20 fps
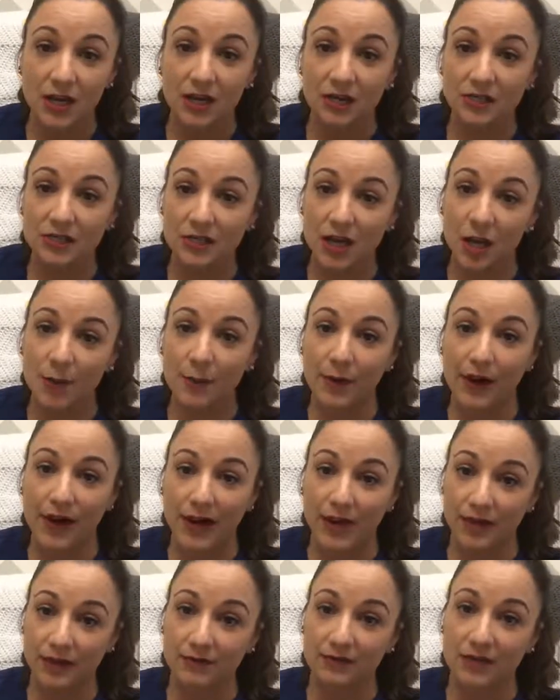Some
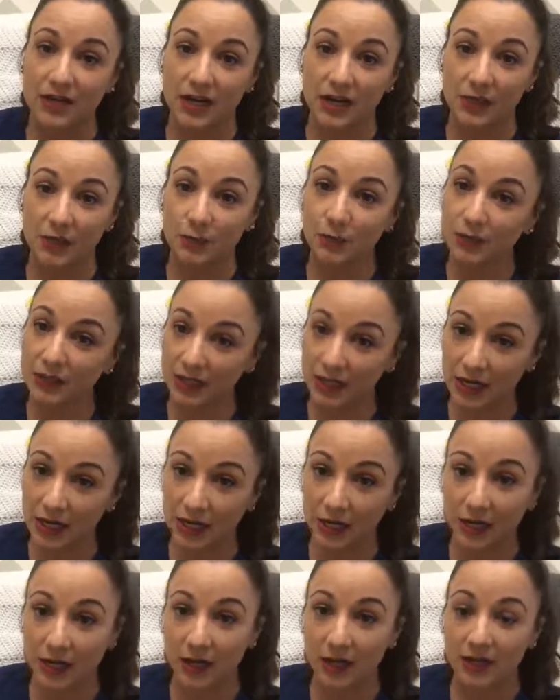have
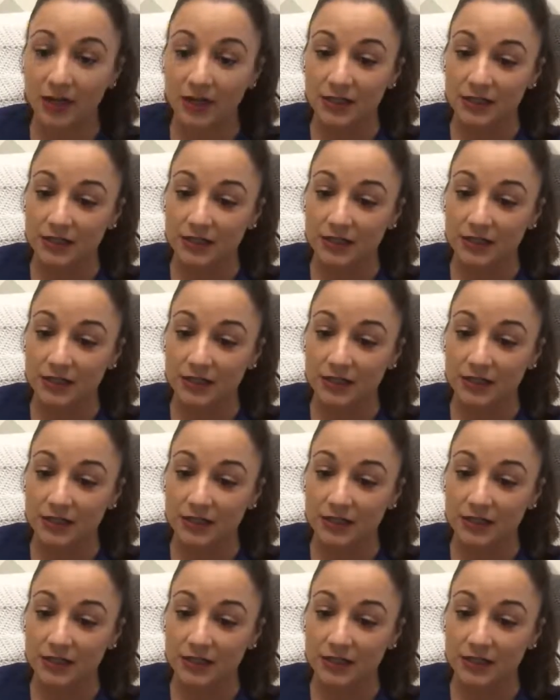diarrhea,